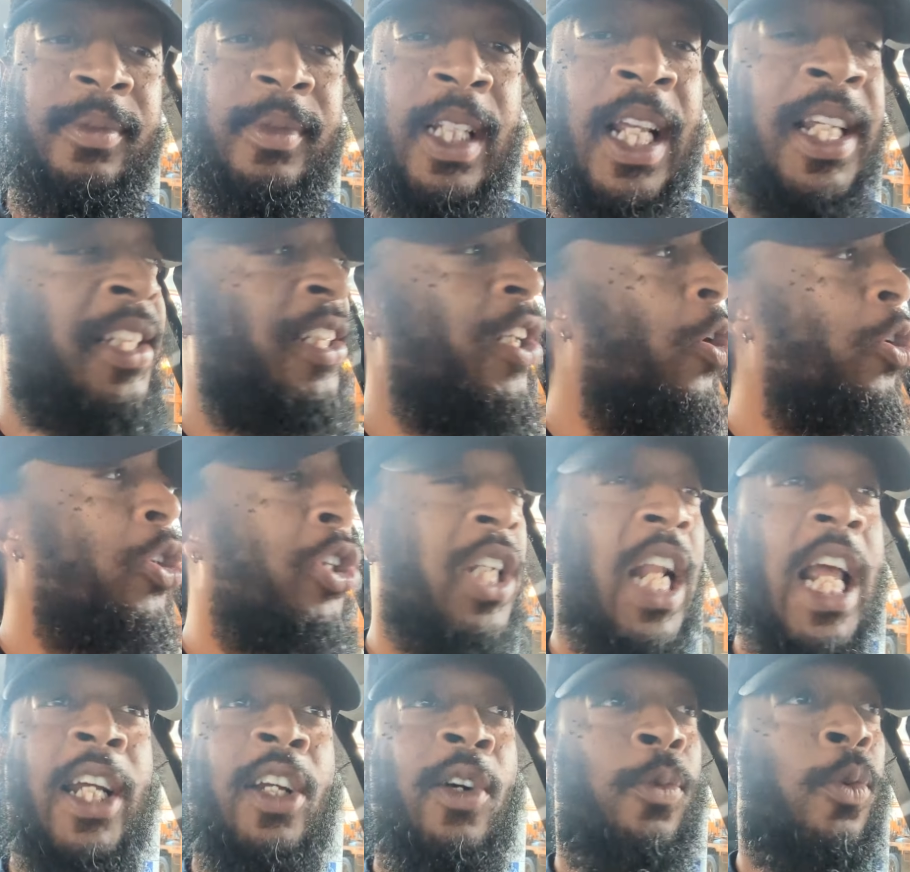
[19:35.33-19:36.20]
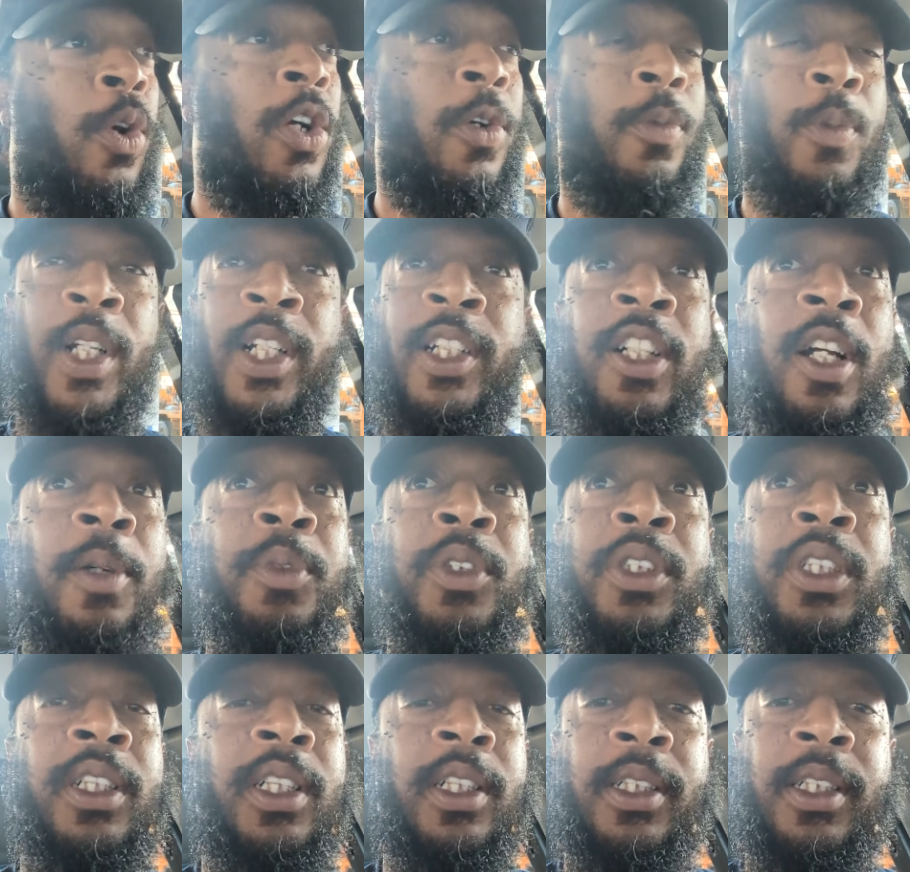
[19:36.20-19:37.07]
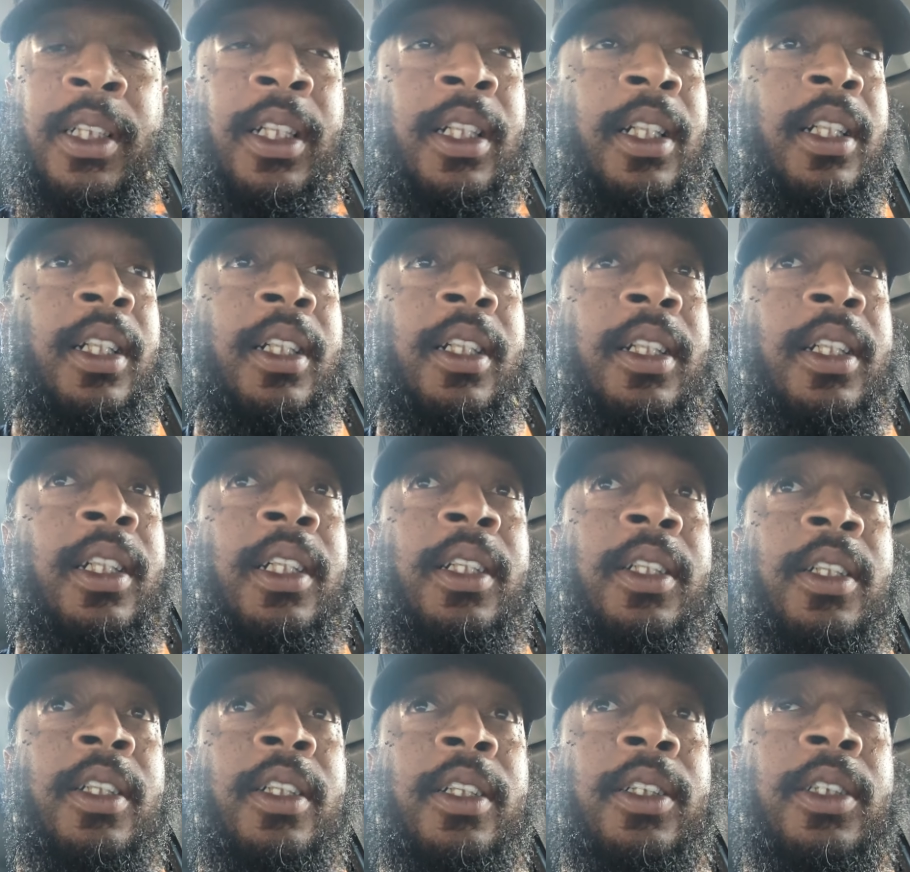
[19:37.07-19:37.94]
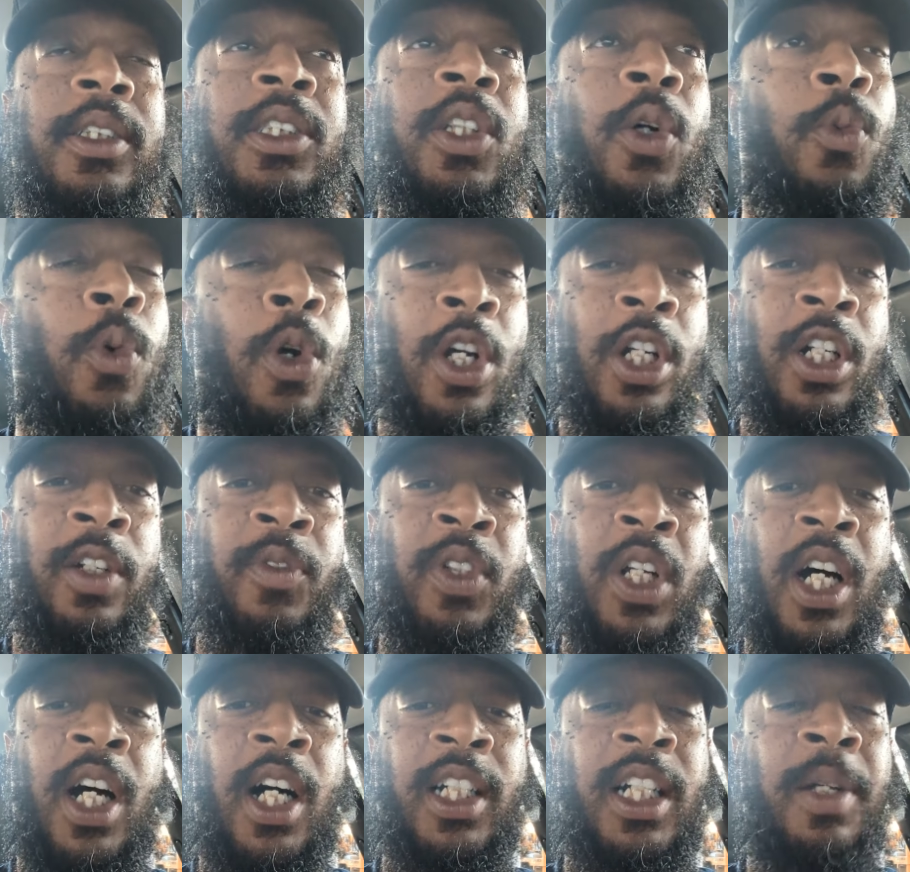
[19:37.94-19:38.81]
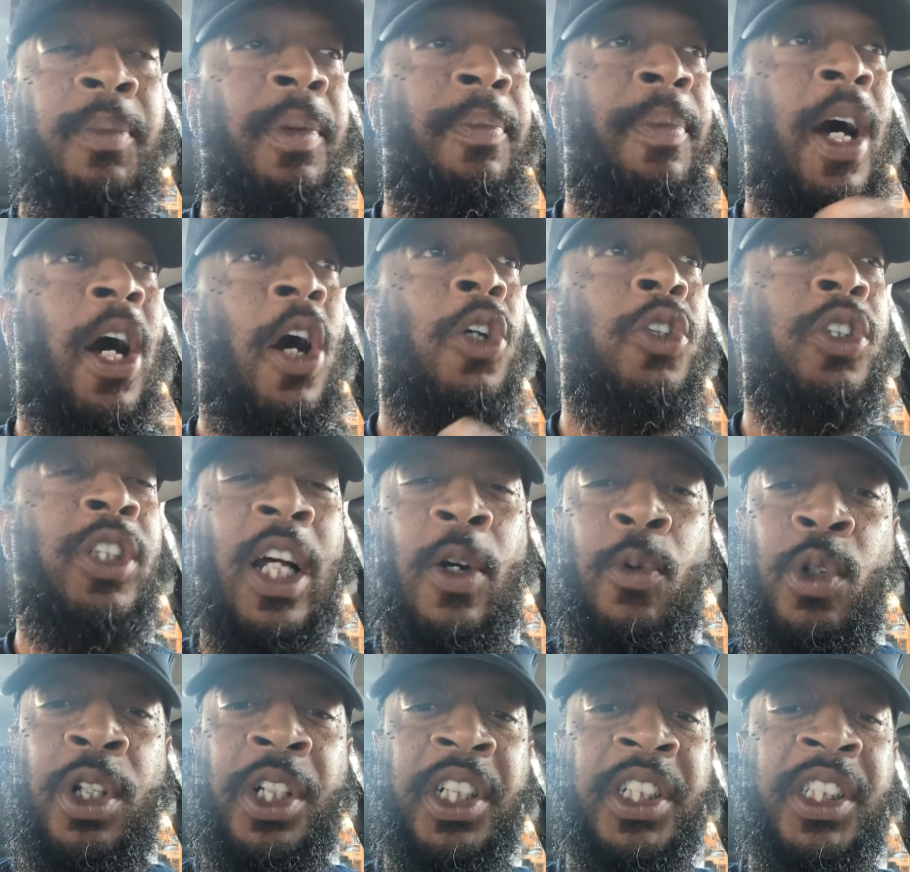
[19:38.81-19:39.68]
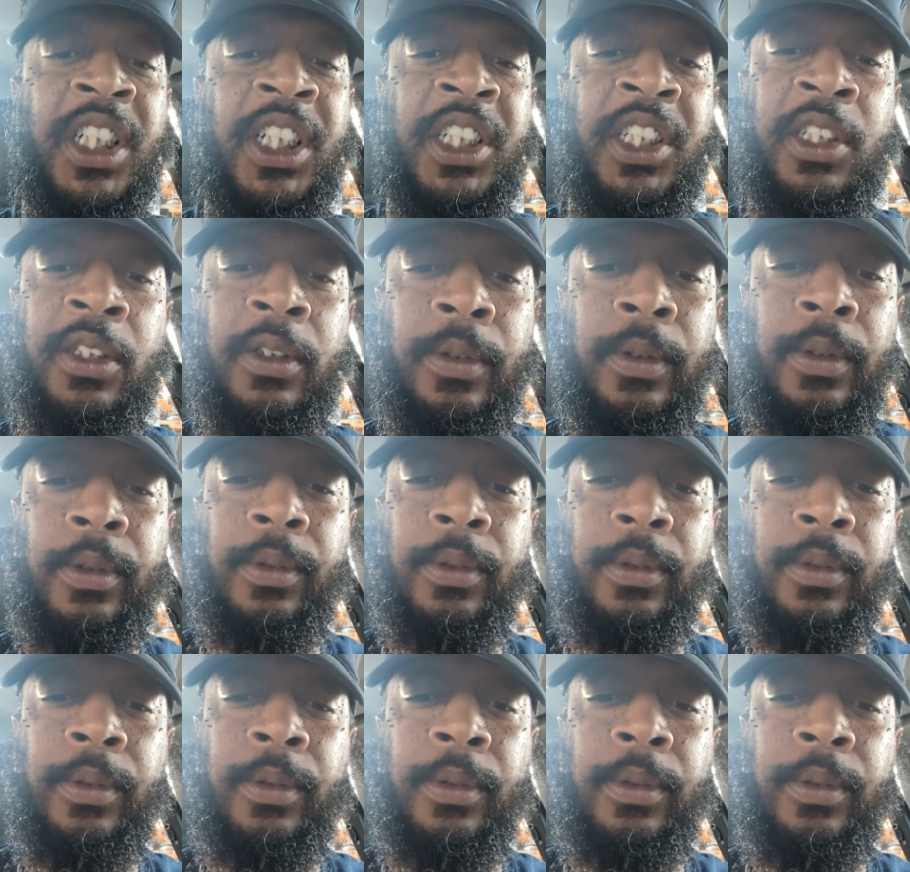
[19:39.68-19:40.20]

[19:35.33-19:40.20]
it's no slack of work when it comes to the to word of God. Let me pause and I will continue.